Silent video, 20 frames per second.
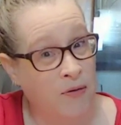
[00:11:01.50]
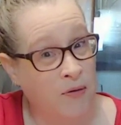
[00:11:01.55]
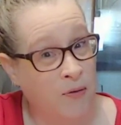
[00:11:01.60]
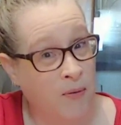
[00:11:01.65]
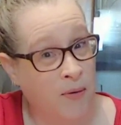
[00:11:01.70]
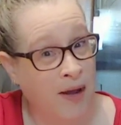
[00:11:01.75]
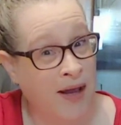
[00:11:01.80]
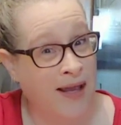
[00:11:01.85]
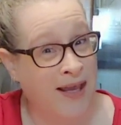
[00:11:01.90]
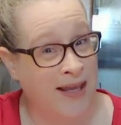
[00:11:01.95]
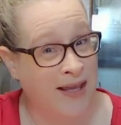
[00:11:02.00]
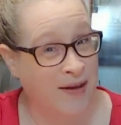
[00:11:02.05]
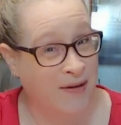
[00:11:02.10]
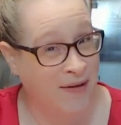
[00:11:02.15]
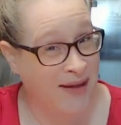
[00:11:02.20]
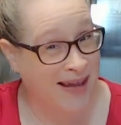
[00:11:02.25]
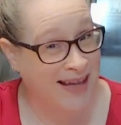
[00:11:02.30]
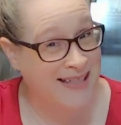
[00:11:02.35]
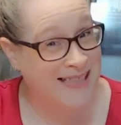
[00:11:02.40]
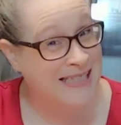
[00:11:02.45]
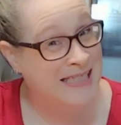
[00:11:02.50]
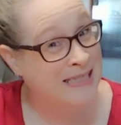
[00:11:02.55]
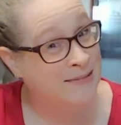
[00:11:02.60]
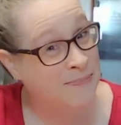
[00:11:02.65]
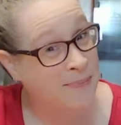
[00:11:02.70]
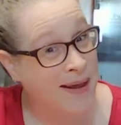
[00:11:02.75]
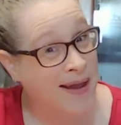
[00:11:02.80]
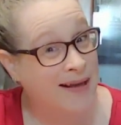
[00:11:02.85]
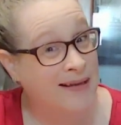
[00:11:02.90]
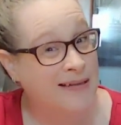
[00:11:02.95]
the way you
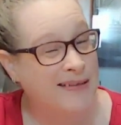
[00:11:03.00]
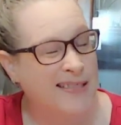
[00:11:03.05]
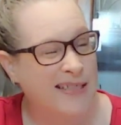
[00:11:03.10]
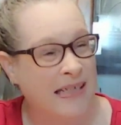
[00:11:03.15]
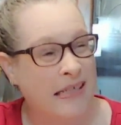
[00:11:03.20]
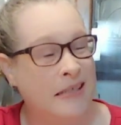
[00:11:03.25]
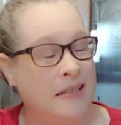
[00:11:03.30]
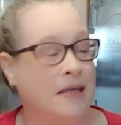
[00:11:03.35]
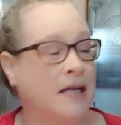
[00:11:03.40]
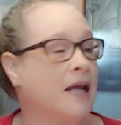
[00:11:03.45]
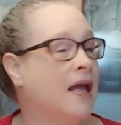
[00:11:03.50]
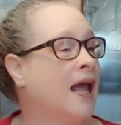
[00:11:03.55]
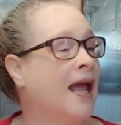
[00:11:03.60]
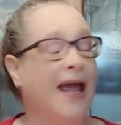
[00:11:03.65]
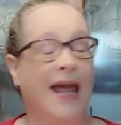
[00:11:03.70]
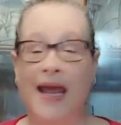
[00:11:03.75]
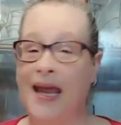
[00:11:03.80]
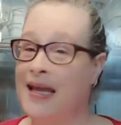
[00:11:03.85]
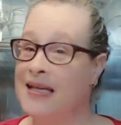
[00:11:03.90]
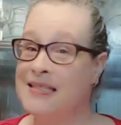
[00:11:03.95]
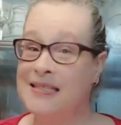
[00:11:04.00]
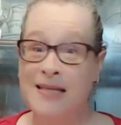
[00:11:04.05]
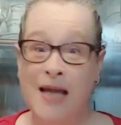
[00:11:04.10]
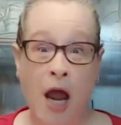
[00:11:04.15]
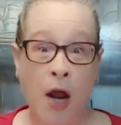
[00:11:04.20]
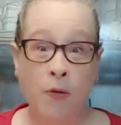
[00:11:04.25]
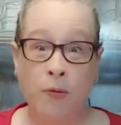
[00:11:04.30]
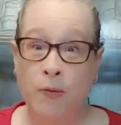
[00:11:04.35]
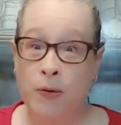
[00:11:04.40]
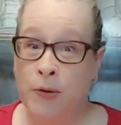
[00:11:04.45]
expect it. It's
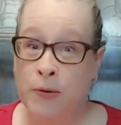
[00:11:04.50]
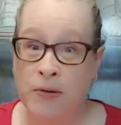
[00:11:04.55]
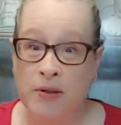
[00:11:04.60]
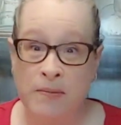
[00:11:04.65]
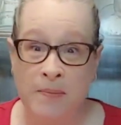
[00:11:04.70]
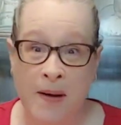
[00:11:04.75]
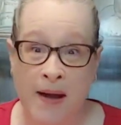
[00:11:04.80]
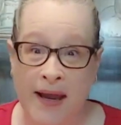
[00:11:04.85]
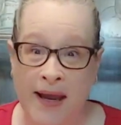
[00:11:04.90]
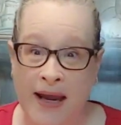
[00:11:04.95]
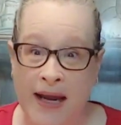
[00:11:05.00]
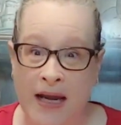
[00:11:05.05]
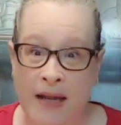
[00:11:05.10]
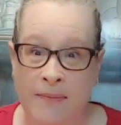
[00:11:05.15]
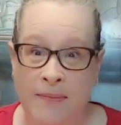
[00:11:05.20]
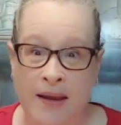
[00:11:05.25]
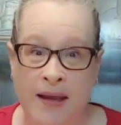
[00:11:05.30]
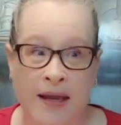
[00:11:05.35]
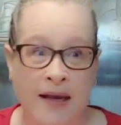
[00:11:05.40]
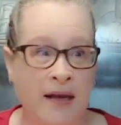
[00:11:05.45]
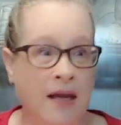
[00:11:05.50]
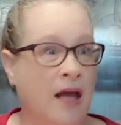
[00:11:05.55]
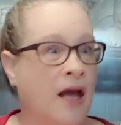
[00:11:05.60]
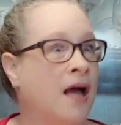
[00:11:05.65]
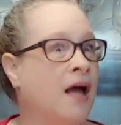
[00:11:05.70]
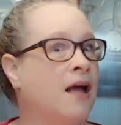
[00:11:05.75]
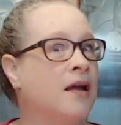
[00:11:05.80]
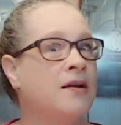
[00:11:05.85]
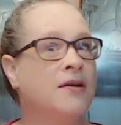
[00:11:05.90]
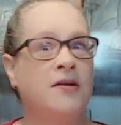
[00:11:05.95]
not ruined by any means.
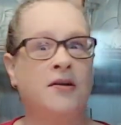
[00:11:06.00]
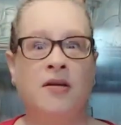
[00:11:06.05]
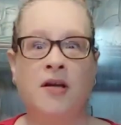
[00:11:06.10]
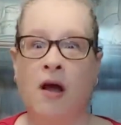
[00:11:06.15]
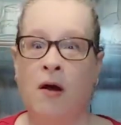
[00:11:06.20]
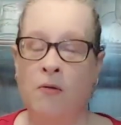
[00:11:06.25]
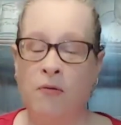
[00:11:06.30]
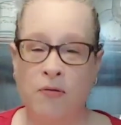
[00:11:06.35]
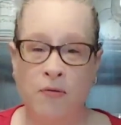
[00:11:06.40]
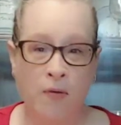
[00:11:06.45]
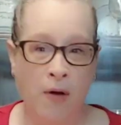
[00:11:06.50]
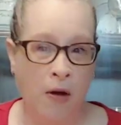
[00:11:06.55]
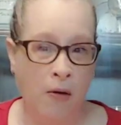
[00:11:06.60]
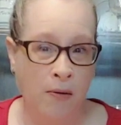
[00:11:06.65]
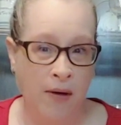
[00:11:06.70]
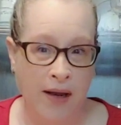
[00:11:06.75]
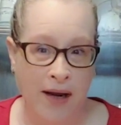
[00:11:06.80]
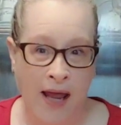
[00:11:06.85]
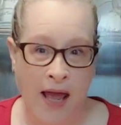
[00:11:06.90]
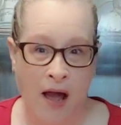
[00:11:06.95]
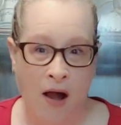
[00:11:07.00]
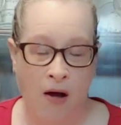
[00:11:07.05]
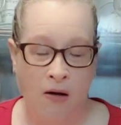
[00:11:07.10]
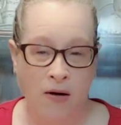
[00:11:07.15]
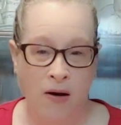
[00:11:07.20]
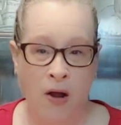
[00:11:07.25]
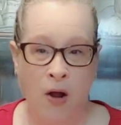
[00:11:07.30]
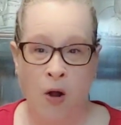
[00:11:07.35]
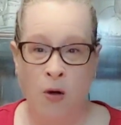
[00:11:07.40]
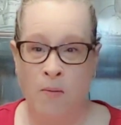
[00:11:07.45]
Don't throw it out.
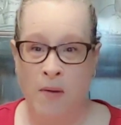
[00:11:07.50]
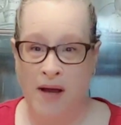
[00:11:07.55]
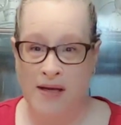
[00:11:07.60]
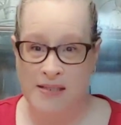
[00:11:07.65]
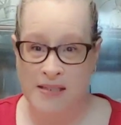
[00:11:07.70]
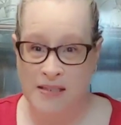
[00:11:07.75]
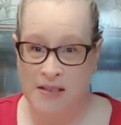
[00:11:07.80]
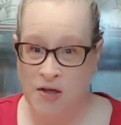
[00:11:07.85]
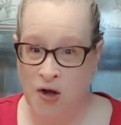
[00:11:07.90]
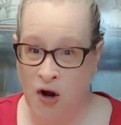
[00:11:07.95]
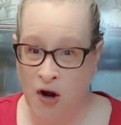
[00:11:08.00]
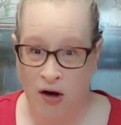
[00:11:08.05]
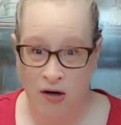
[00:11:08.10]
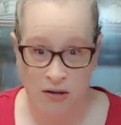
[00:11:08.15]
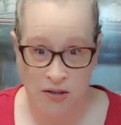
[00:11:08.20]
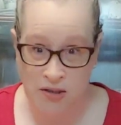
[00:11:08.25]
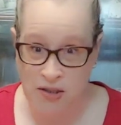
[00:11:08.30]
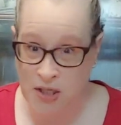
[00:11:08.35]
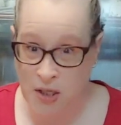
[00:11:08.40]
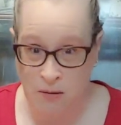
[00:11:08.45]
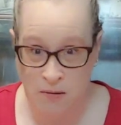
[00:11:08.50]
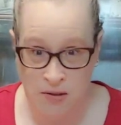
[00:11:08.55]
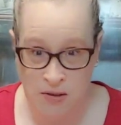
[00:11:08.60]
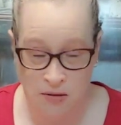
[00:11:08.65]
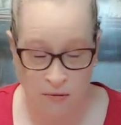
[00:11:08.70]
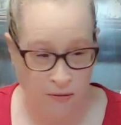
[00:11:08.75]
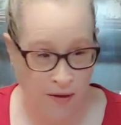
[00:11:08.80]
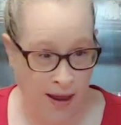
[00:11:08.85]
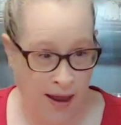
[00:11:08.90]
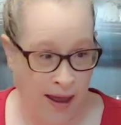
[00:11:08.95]
Oh my stars, don't
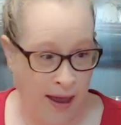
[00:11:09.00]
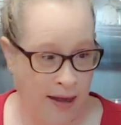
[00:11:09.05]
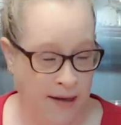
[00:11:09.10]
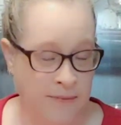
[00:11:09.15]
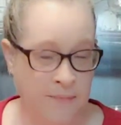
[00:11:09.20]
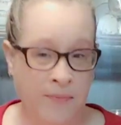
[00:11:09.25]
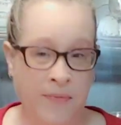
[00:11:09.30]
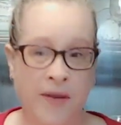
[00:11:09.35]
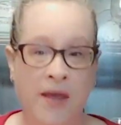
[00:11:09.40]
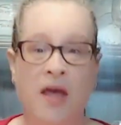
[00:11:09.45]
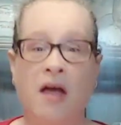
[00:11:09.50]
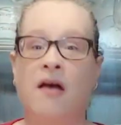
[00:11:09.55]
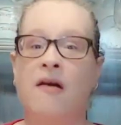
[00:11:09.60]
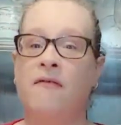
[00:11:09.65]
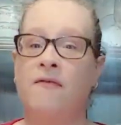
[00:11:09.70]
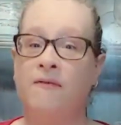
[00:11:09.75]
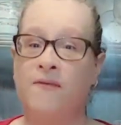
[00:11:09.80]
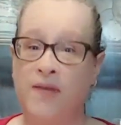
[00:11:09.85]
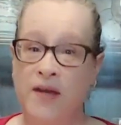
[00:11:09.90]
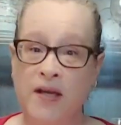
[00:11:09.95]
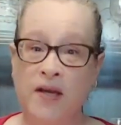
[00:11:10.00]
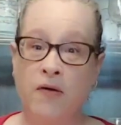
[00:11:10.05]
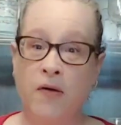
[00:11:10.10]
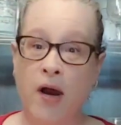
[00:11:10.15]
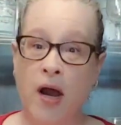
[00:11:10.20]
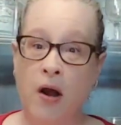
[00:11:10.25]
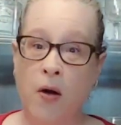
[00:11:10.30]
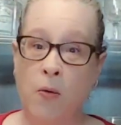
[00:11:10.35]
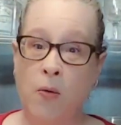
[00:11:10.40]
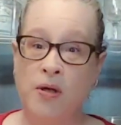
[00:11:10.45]
do that. Figure
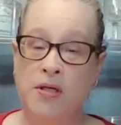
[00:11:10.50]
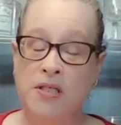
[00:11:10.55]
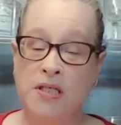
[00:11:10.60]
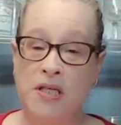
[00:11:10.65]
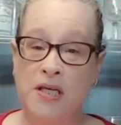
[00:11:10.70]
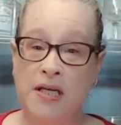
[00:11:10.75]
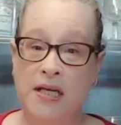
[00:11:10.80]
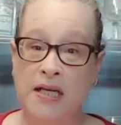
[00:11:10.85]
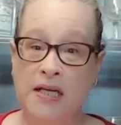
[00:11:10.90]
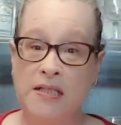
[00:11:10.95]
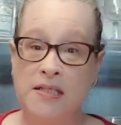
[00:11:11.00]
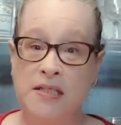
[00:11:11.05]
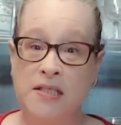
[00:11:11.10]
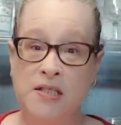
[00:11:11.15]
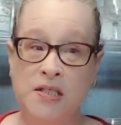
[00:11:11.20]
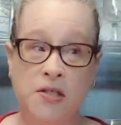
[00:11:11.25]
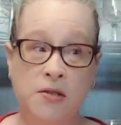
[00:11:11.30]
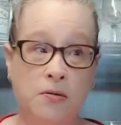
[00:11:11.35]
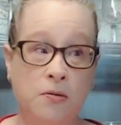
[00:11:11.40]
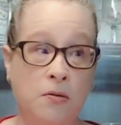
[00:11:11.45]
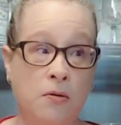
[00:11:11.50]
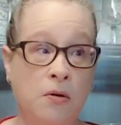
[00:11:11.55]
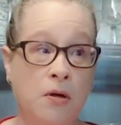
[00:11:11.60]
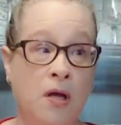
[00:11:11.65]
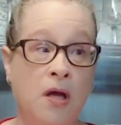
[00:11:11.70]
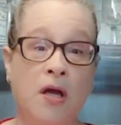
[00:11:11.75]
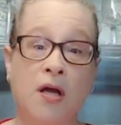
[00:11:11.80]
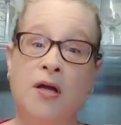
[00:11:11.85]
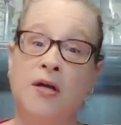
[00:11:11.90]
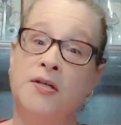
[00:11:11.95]
out what you need to do.
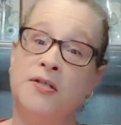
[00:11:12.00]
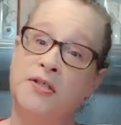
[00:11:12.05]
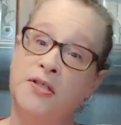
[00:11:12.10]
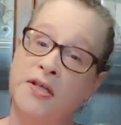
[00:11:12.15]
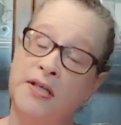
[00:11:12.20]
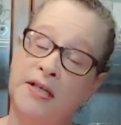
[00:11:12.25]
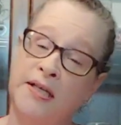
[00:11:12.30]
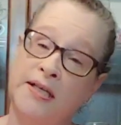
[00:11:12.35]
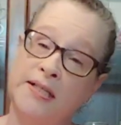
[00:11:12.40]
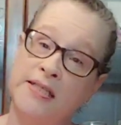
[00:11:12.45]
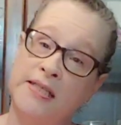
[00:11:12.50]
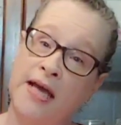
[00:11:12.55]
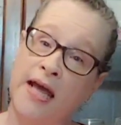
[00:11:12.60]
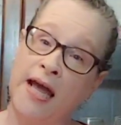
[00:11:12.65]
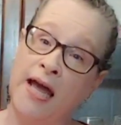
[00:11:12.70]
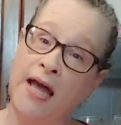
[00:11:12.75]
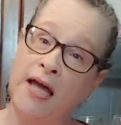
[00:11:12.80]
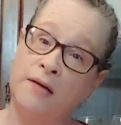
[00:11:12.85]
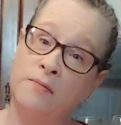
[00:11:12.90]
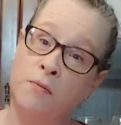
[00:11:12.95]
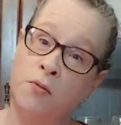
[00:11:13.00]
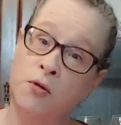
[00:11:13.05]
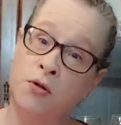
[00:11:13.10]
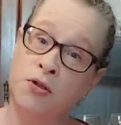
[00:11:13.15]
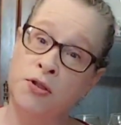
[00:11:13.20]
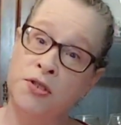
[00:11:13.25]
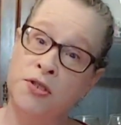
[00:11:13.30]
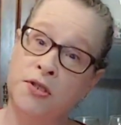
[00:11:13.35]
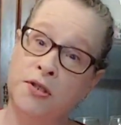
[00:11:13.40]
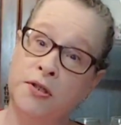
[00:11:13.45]
Do you need to add more
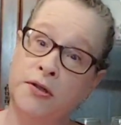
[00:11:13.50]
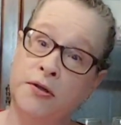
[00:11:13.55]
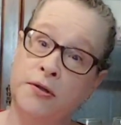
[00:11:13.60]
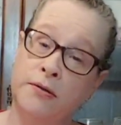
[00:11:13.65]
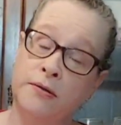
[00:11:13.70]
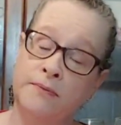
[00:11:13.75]
sugar